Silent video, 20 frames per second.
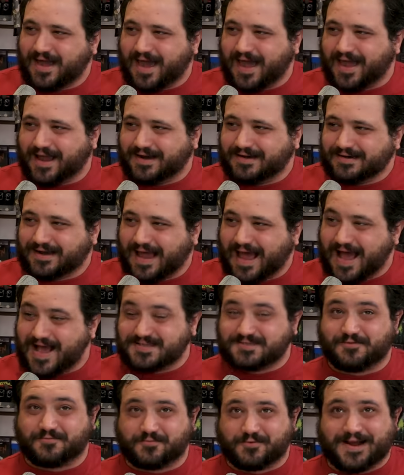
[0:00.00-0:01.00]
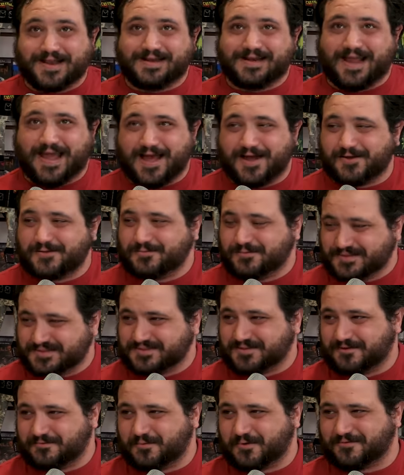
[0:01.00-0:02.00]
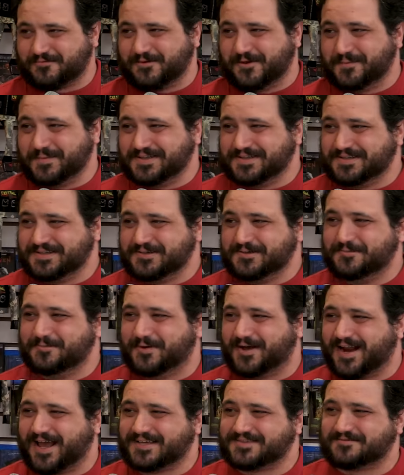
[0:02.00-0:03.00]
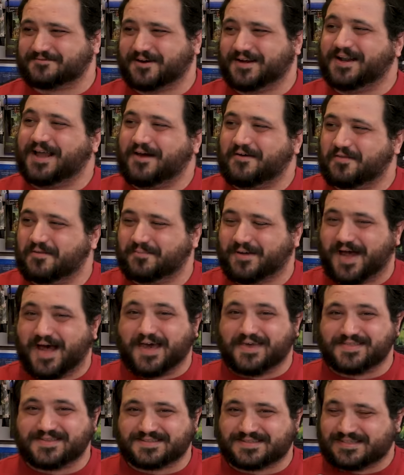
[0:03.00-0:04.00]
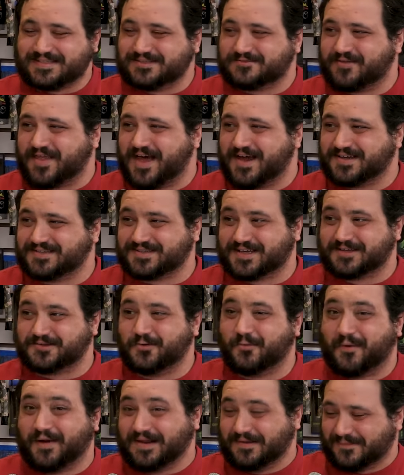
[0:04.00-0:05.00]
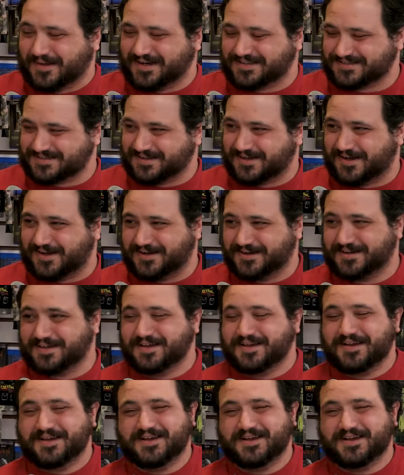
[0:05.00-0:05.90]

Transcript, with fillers: And as of right now, we still have more filming to do, but as of right now, the behind the scenes vlog is like 20 minutes long.